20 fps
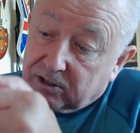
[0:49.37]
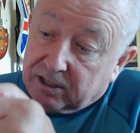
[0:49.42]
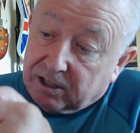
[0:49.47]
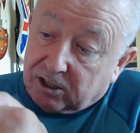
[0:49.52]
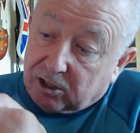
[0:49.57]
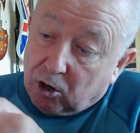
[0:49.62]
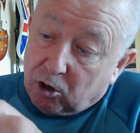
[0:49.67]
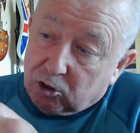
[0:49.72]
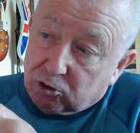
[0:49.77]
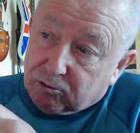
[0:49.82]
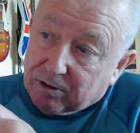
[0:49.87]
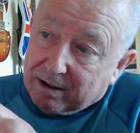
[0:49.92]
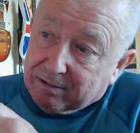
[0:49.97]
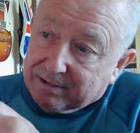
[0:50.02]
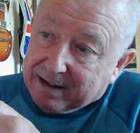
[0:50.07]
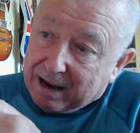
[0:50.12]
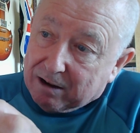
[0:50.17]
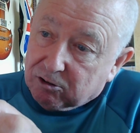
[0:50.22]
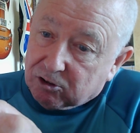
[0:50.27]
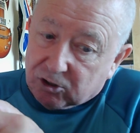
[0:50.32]
goes round
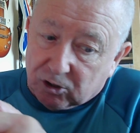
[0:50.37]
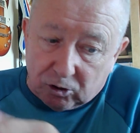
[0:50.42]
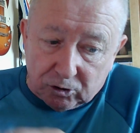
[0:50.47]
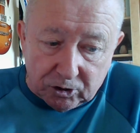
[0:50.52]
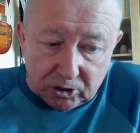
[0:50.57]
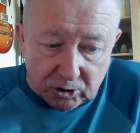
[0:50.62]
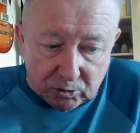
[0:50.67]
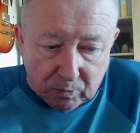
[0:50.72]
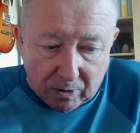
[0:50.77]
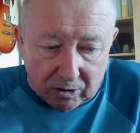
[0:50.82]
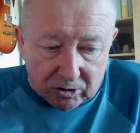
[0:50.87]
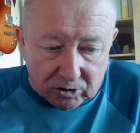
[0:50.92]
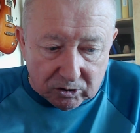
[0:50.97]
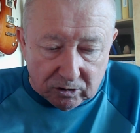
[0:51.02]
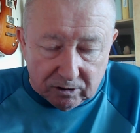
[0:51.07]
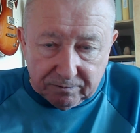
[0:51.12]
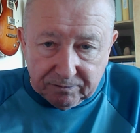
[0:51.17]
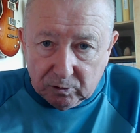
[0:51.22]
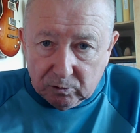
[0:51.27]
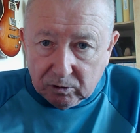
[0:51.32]
the outside as well. So
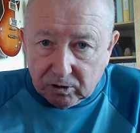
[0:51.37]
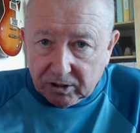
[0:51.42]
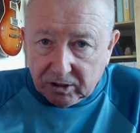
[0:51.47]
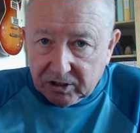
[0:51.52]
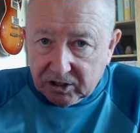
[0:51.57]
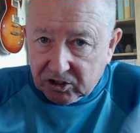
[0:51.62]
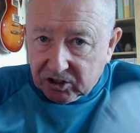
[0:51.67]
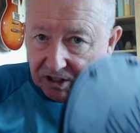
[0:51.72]
if you look at this